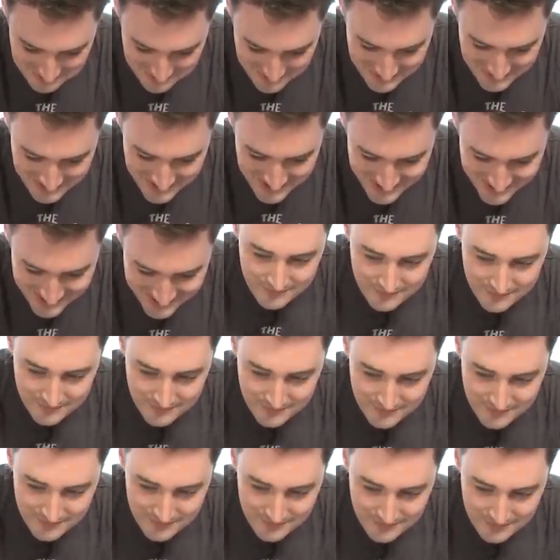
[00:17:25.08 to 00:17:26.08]

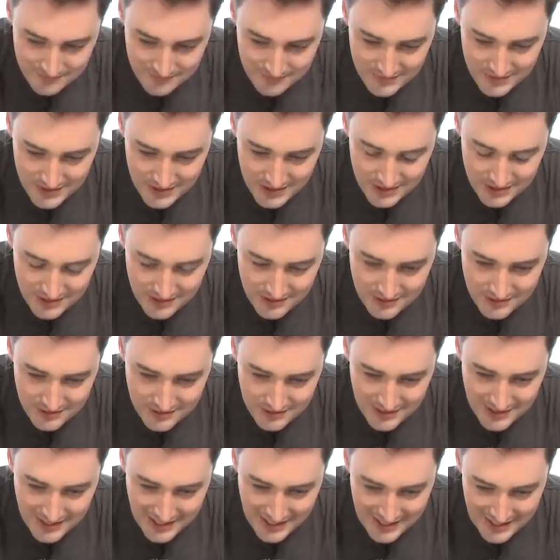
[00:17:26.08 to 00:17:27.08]

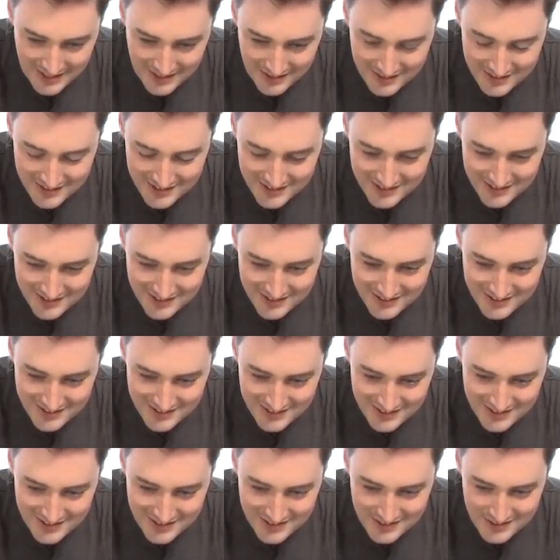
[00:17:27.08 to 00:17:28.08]

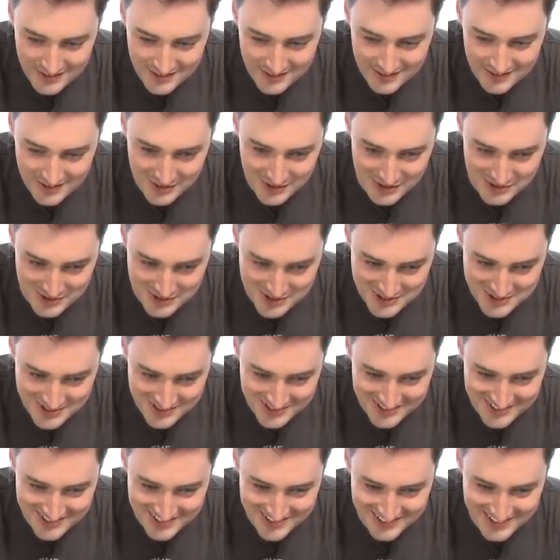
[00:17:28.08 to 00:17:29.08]

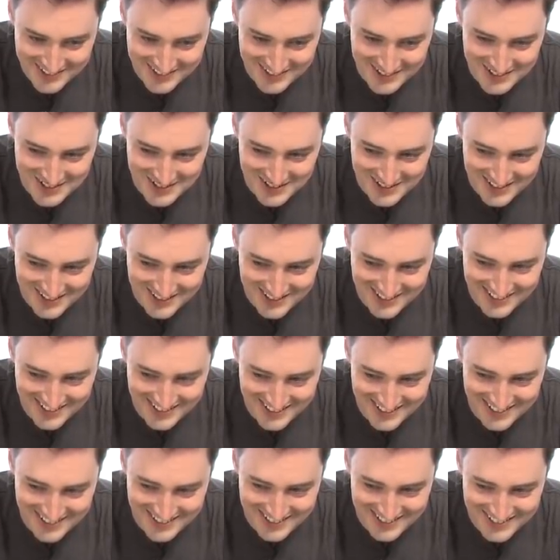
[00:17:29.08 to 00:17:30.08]

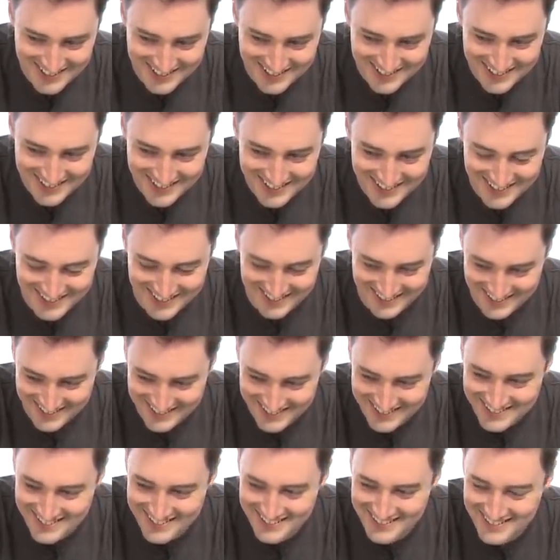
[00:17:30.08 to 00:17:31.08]

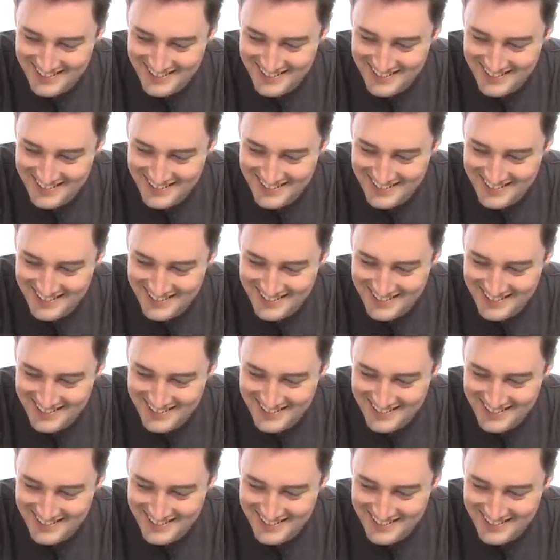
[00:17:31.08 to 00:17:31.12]
[no speech]